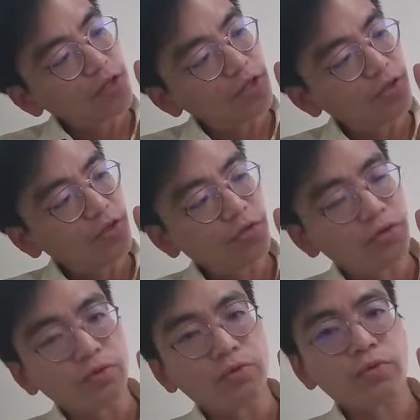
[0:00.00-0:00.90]
and you
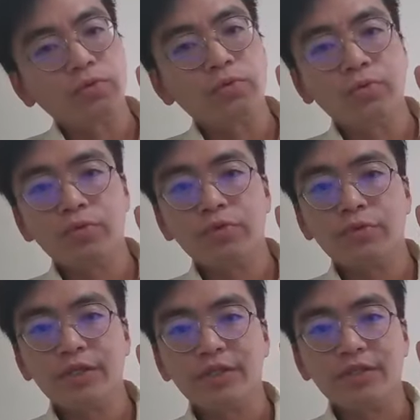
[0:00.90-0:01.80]
go all the
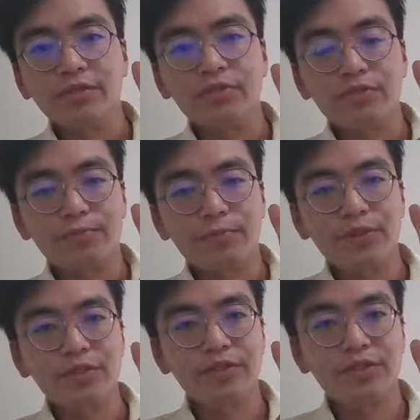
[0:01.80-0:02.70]
way down to
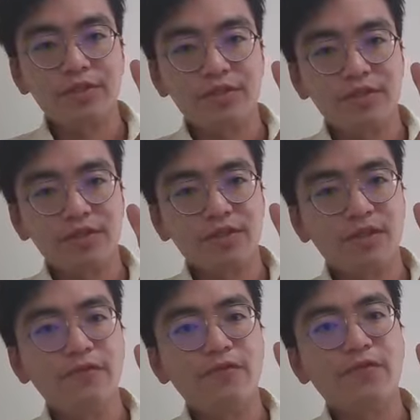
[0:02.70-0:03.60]
press
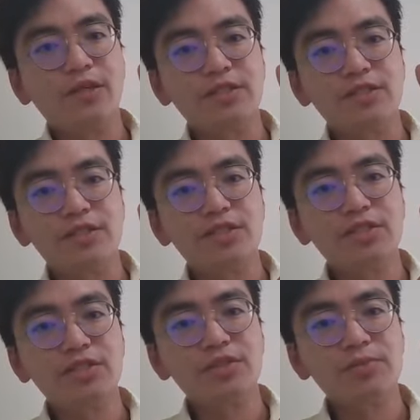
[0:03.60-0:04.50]
and find the
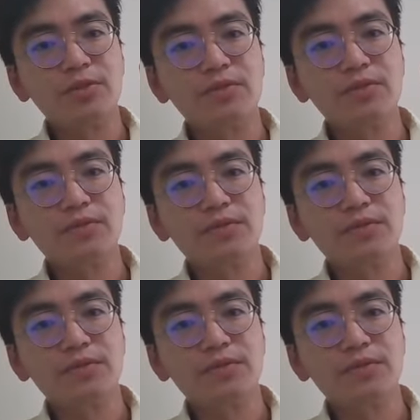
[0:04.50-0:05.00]
sensitive spot